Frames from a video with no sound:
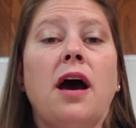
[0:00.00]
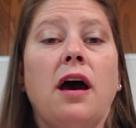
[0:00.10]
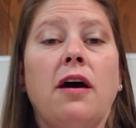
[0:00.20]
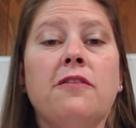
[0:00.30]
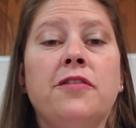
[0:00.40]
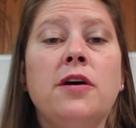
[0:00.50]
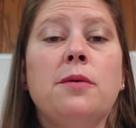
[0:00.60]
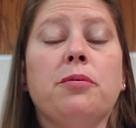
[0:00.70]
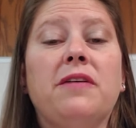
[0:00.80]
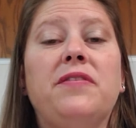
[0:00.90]
of
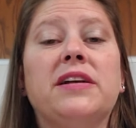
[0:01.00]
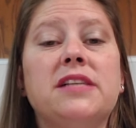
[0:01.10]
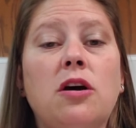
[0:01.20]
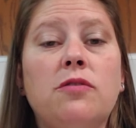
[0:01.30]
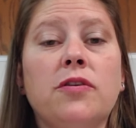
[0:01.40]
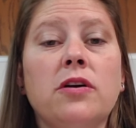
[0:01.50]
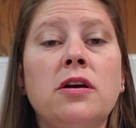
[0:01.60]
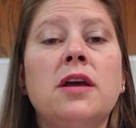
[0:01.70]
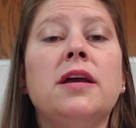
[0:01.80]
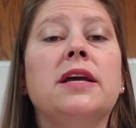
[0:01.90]
prefix
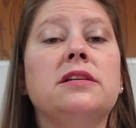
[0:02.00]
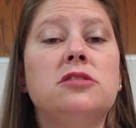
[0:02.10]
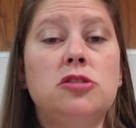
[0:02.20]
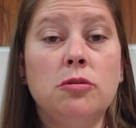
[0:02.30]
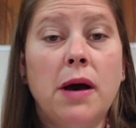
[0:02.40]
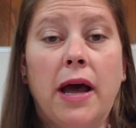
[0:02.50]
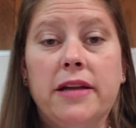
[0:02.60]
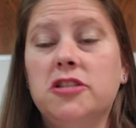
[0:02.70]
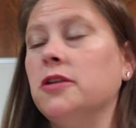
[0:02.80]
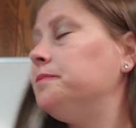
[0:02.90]
over is too
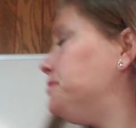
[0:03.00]
much.